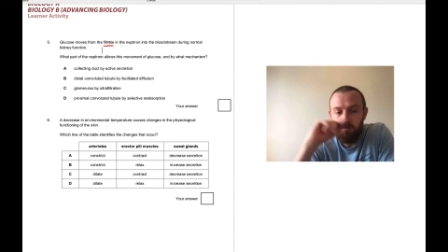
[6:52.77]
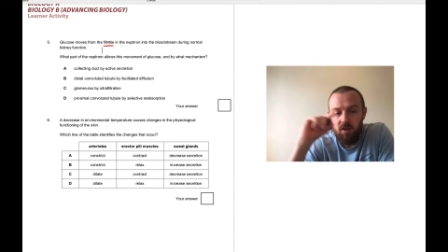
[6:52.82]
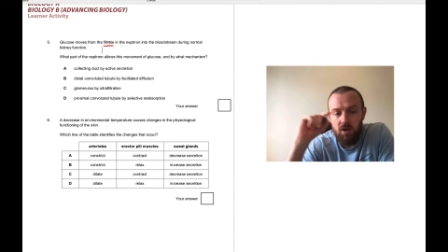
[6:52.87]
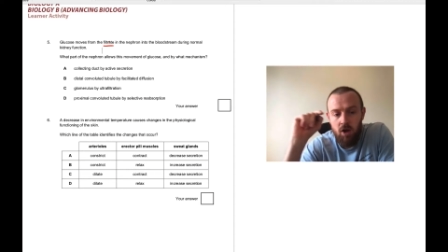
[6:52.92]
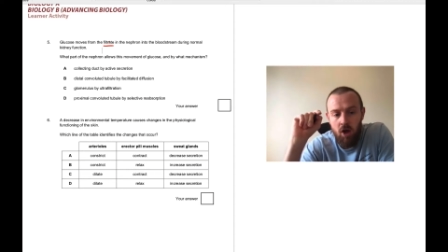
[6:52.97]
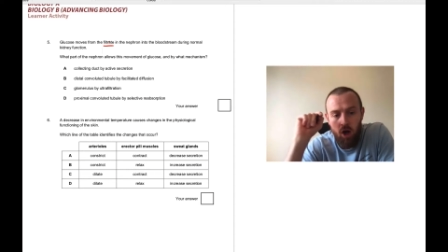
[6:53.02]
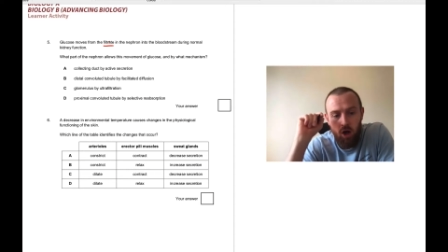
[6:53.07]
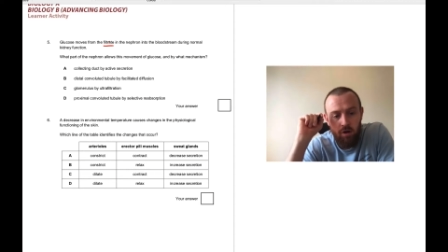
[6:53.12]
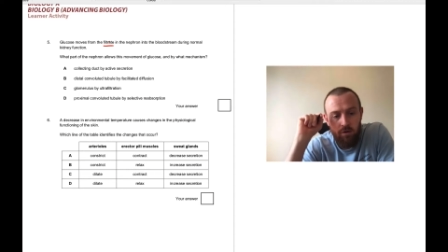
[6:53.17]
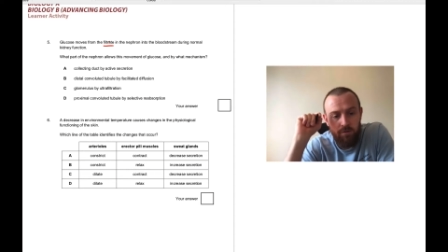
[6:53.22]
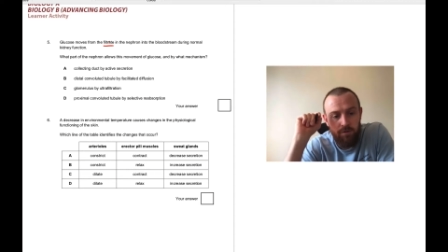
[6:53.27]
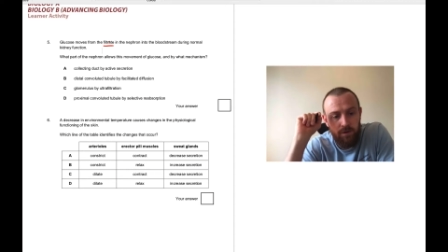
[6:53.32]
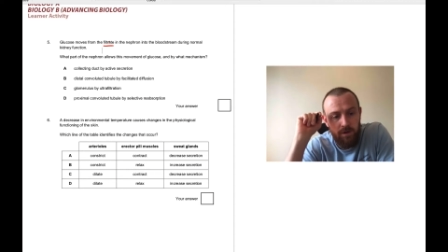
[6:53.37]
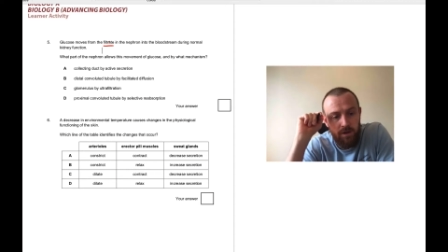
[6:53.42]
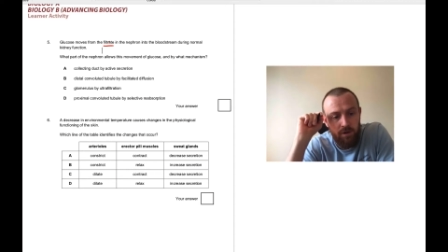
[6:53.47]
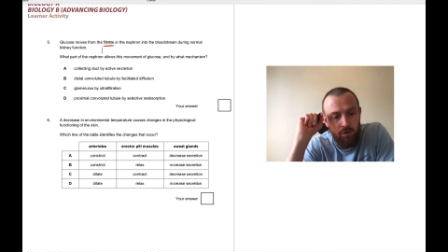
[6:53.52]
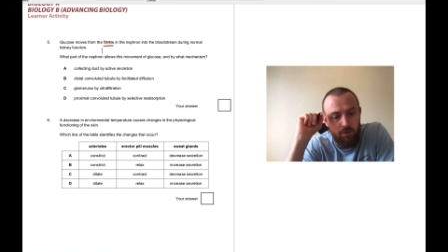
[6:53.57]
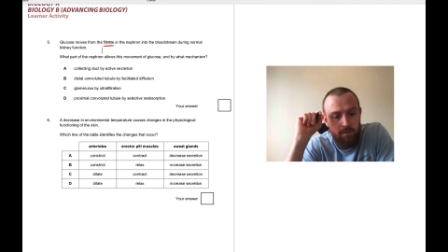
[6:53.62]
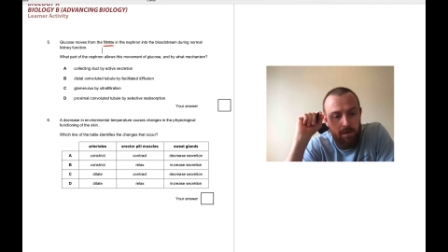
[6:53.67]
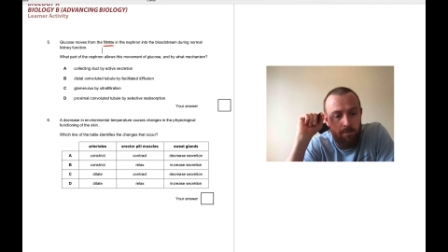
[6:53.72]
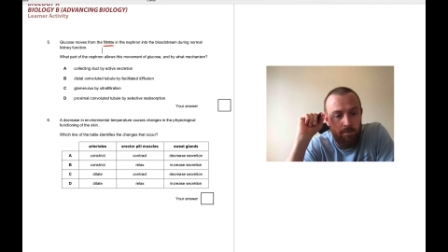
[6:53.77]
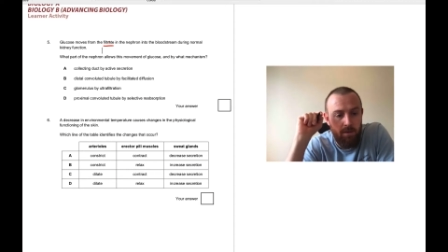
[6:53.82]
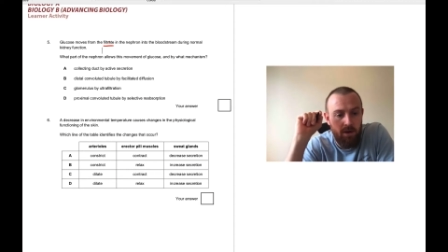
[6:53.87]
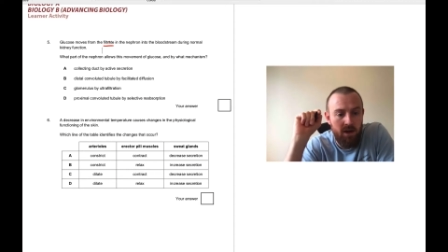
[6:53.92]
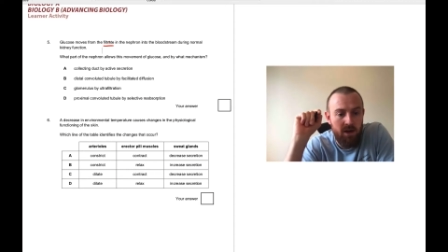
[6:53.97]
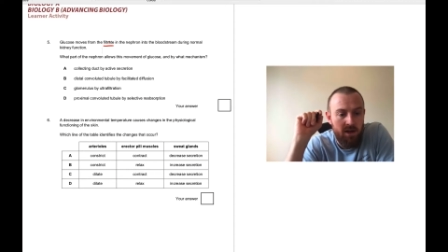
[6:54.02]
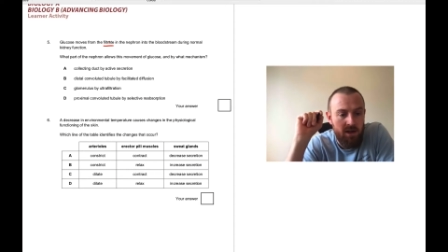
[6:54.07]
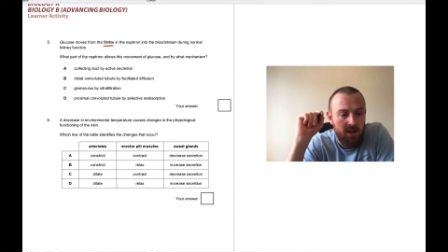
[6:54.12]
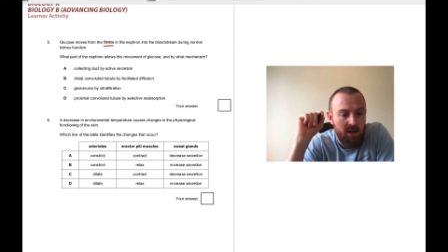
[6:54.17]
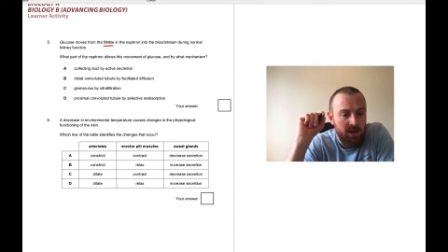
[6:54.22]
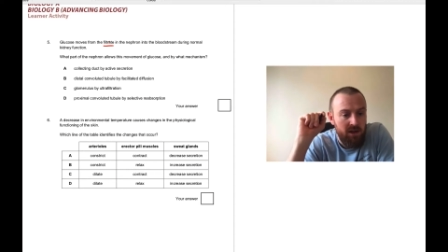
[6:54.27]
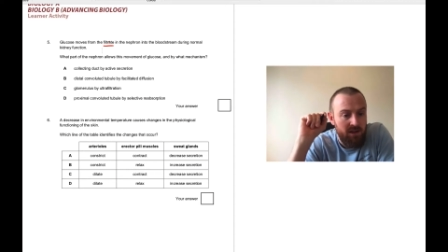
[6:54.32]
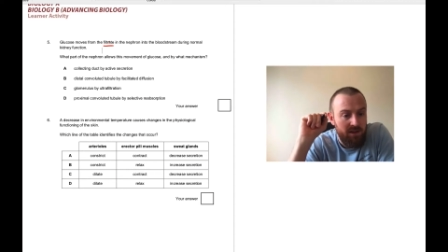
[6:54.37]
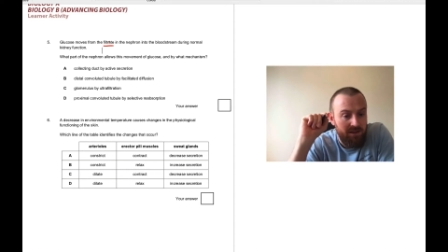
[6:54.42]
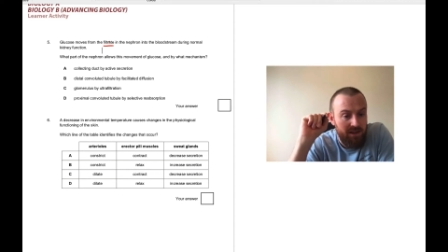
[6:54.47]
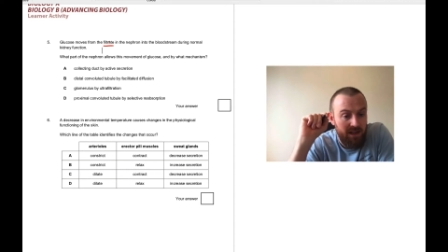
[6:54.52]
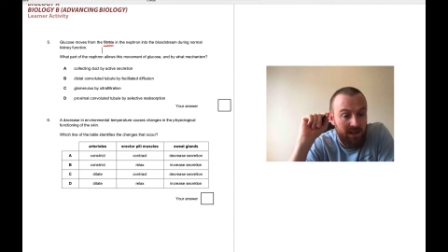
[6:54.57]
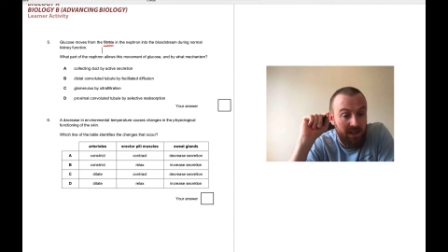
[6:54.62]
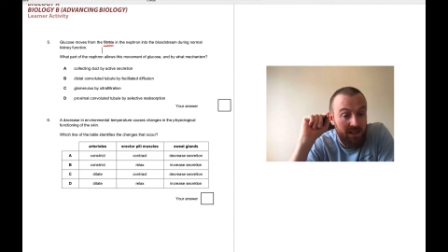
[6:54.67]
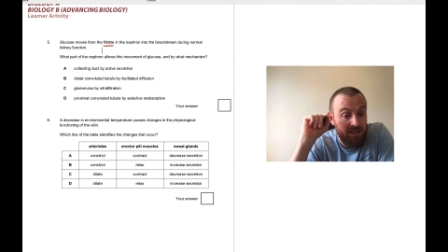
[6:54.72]
Hopefully you remember
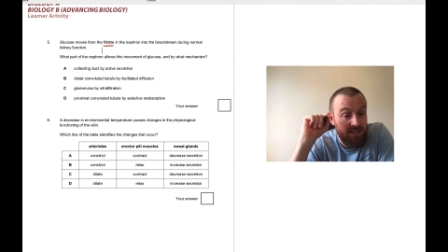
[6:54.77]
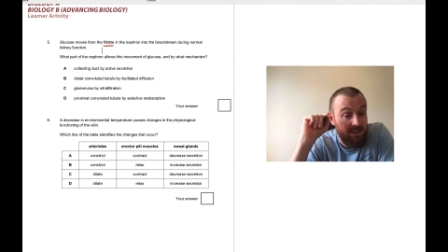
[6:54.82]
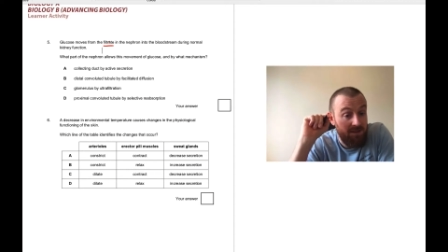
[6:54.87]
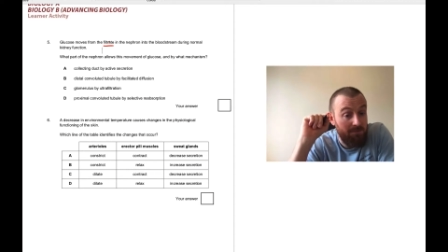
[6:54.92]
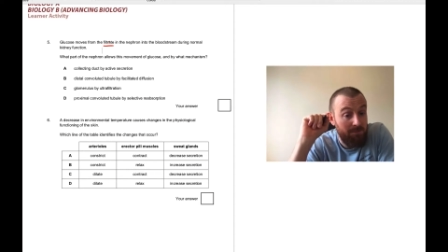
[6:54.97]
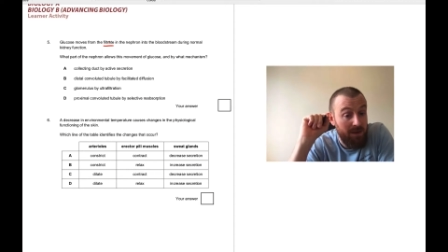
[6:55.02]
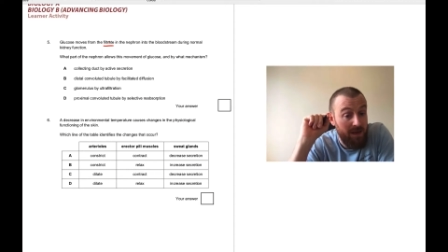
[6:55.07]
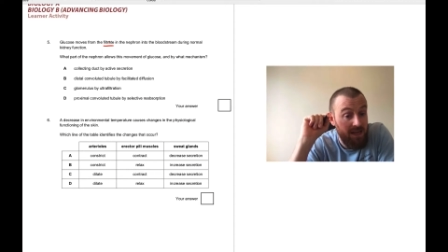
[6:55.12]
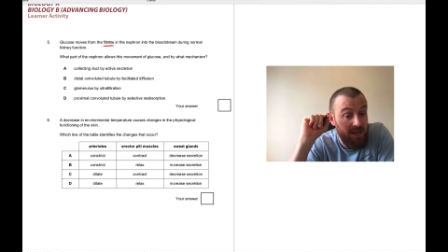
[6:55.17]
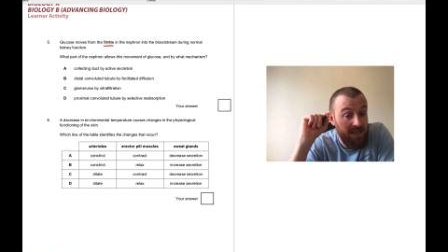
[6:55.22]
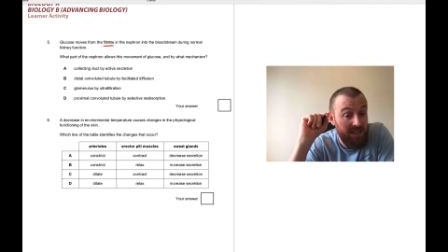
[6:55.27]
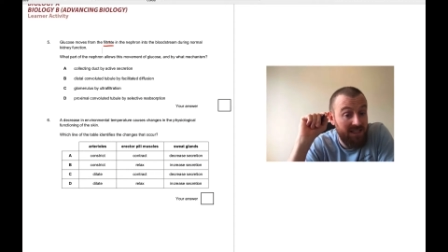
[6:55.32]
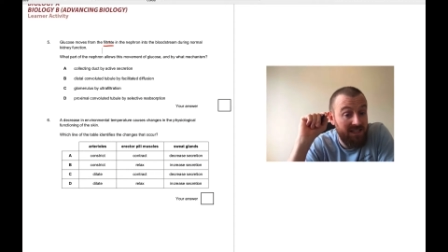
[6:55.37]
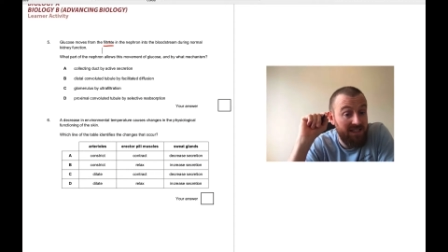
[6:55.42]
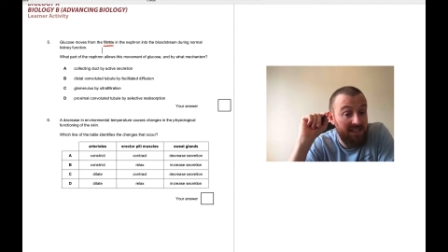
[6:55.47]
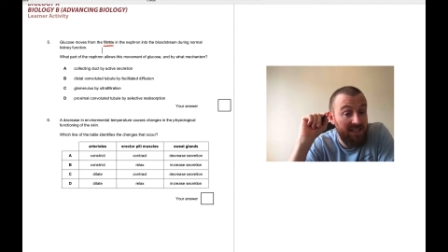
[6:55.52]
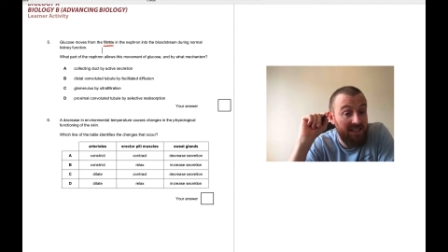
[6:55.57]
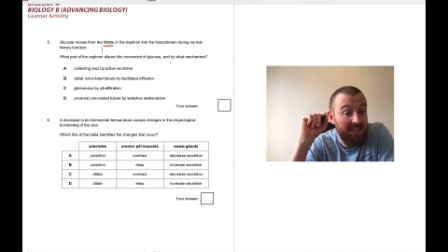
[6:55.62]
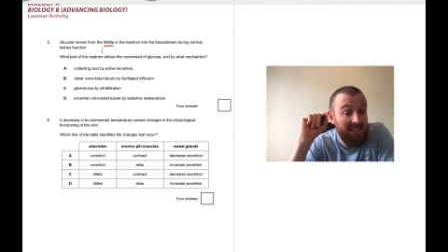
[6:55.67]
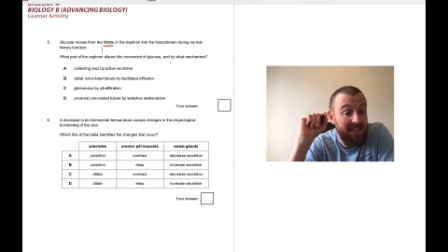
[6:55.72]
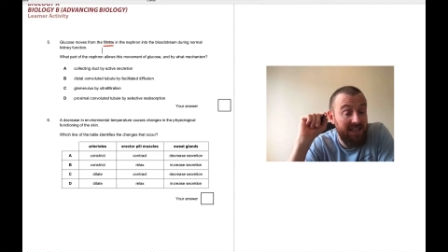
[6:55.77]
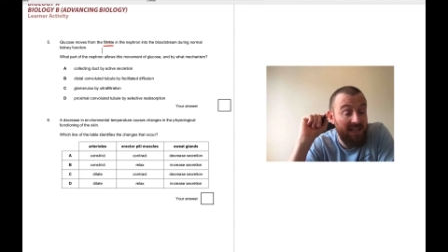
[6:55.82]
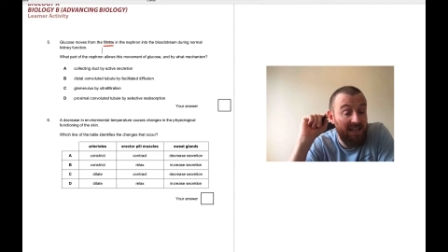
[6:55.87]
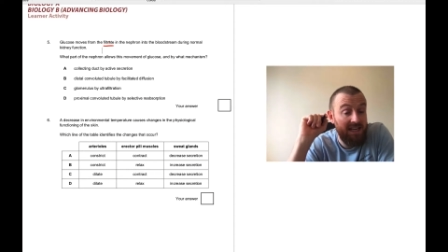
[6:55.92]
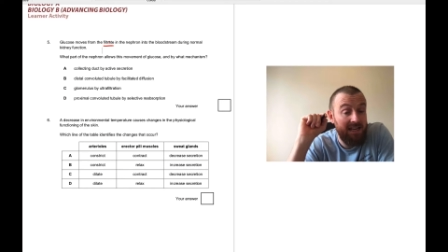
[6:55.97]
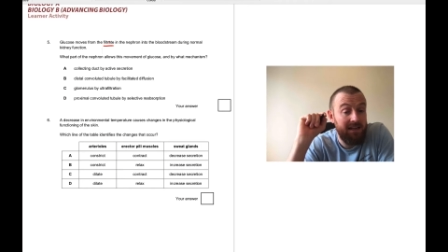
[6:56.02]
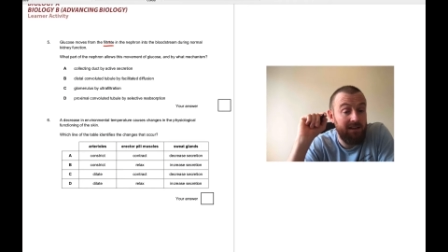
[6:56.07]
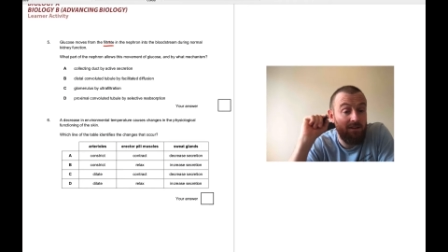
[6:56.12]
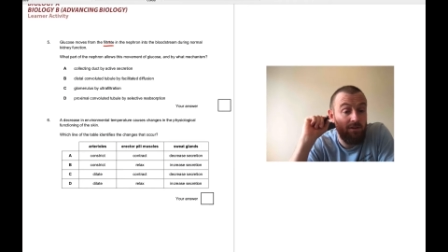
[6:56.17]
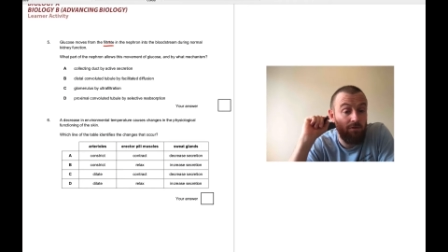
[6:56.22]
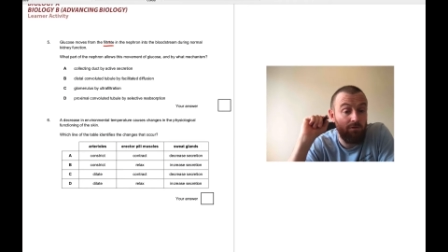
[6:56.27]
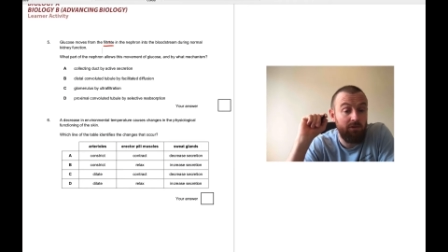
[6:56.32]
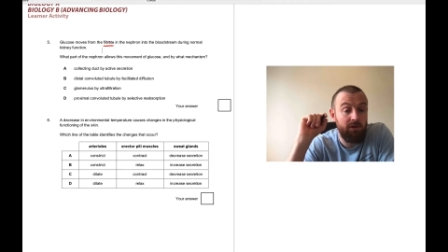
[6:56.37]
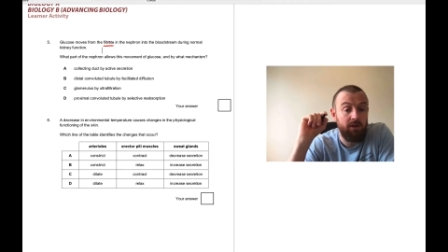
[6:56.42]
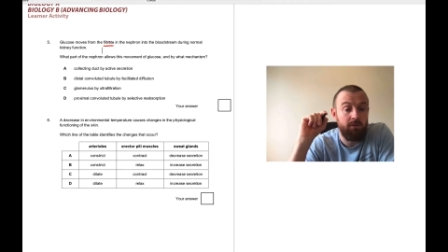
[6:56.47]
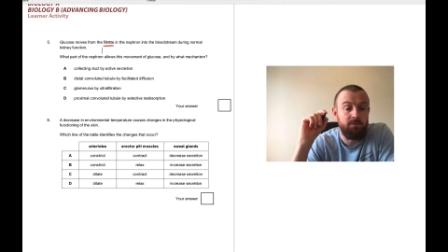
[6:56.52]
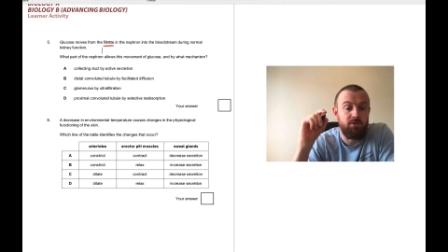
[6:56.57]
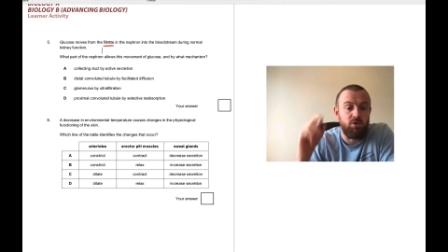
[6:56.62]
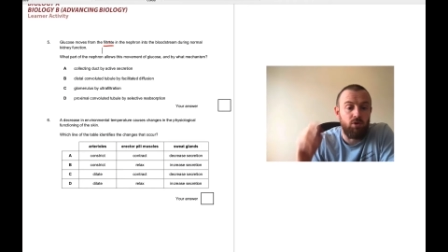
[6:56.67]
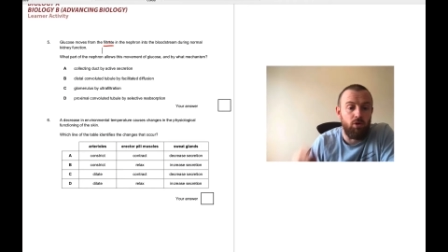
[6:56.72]
that it is the PCT that
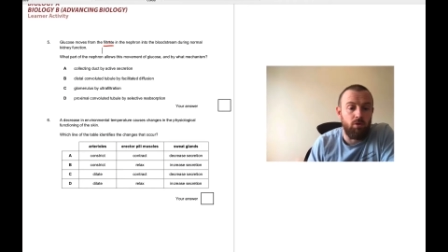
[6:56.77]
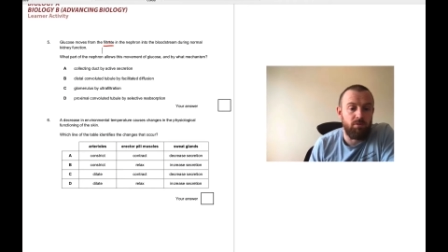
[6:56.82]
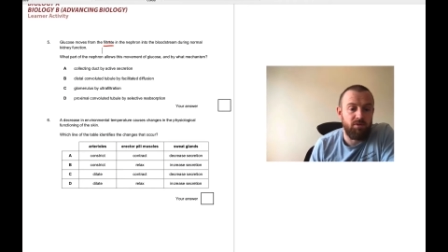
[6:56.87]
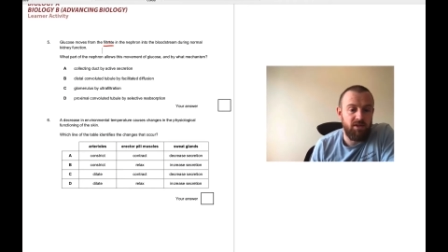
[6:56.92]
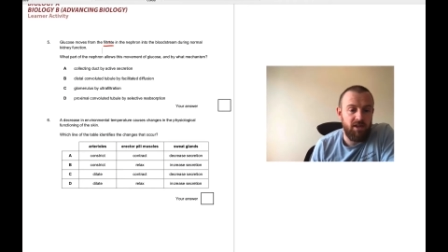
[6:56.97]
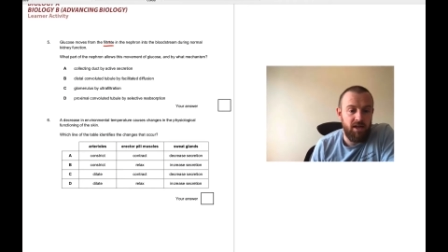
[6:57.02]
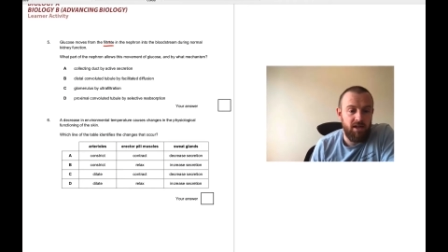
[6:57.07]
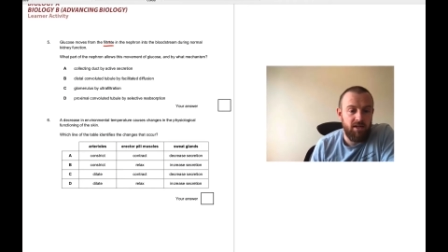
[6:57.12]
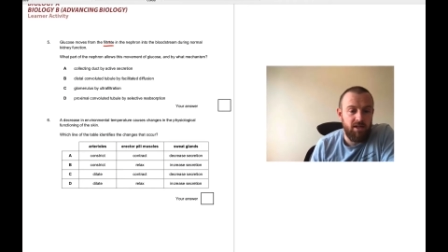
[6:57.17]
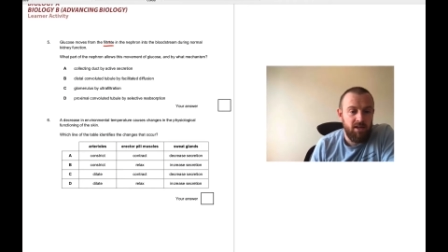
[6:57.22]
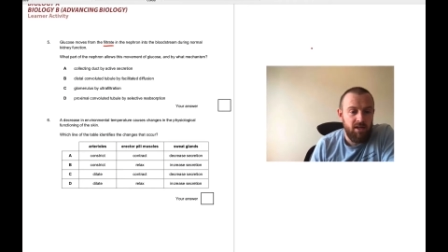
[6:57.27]
reabsorbs it.